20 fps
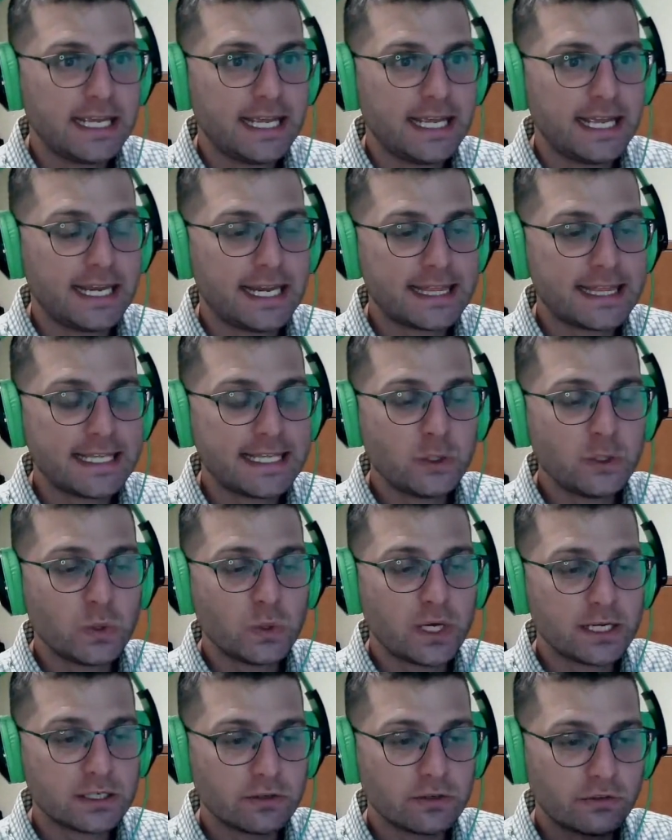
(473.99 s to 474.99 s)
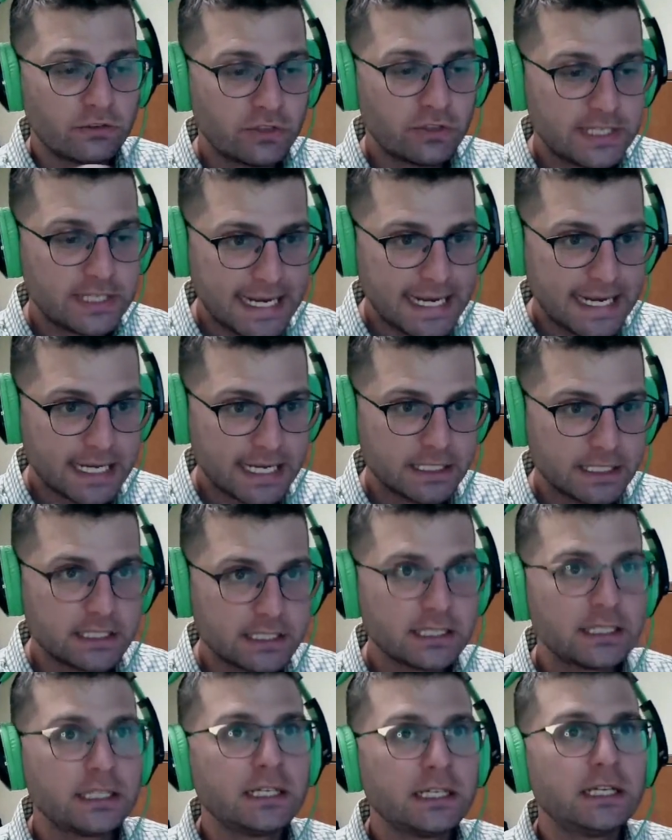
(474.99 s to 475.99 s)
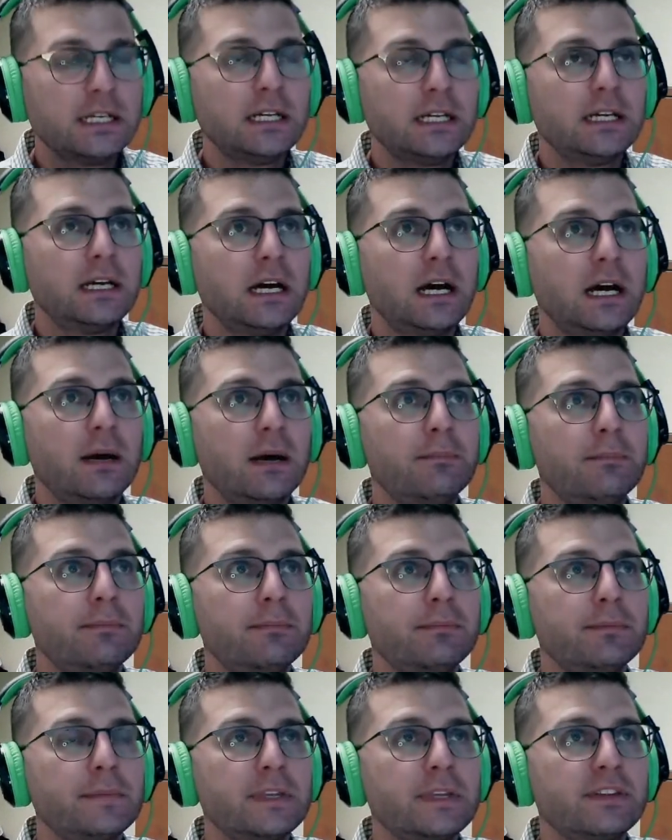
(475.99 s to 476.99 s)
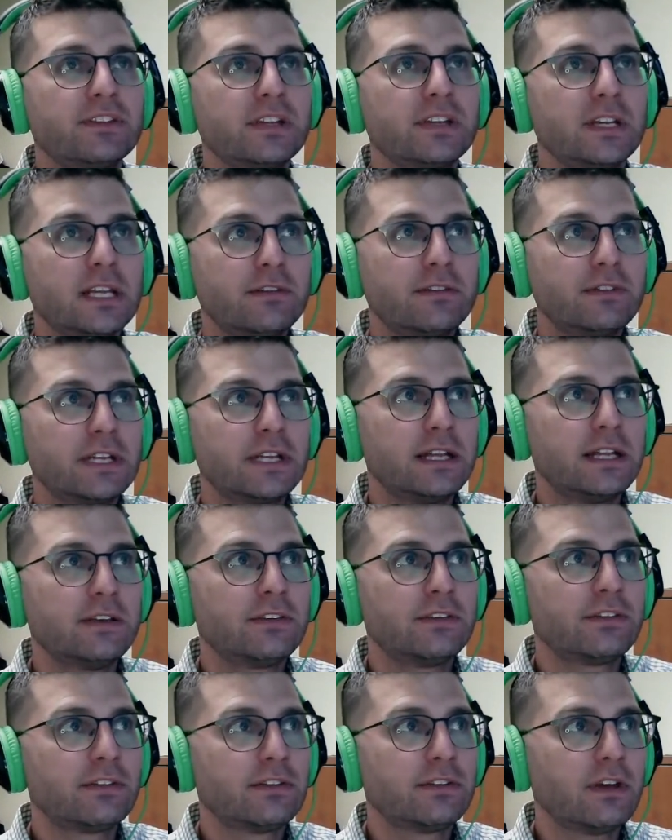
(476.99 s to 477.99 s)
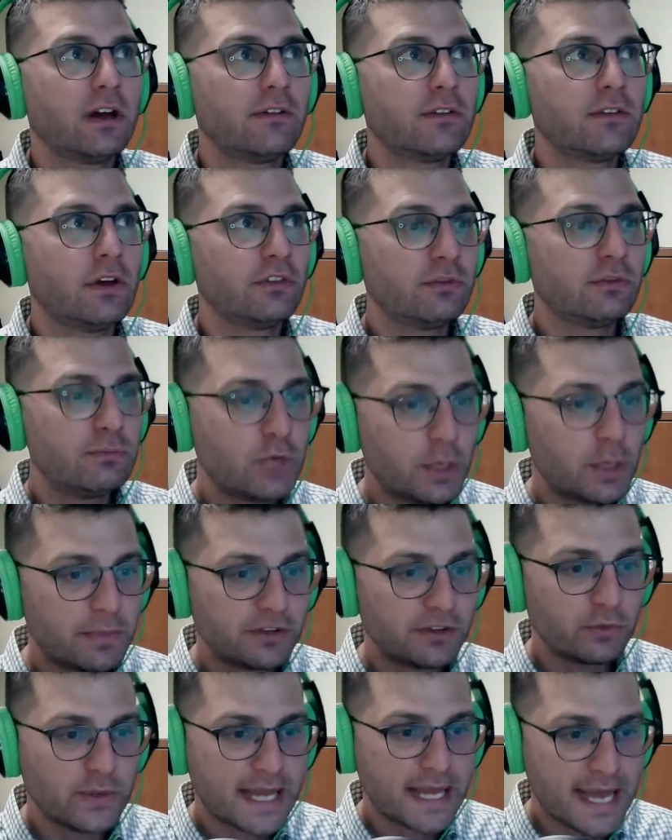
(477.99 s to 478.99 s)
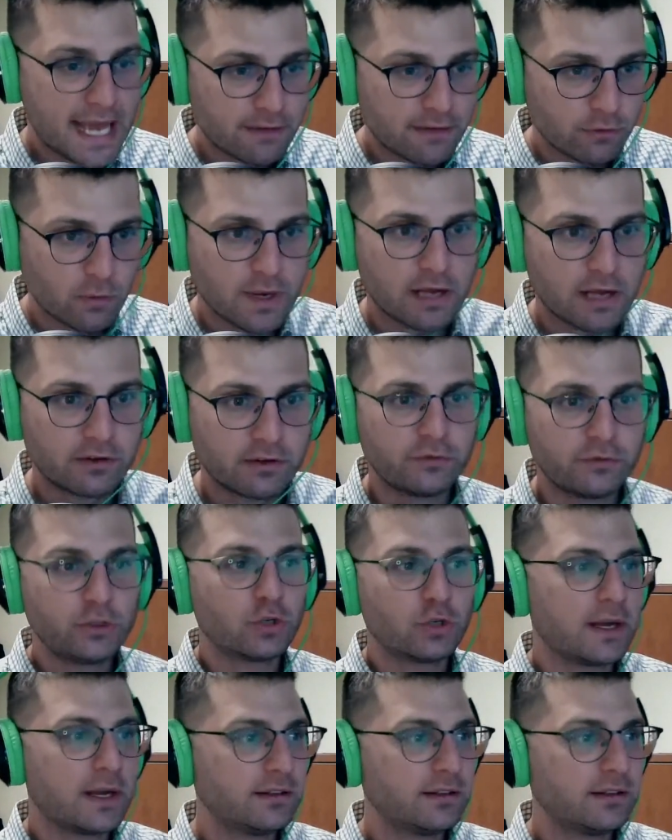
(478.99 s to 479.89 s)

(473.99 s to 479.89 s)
And I think you understand the significance of those moments we have around food, around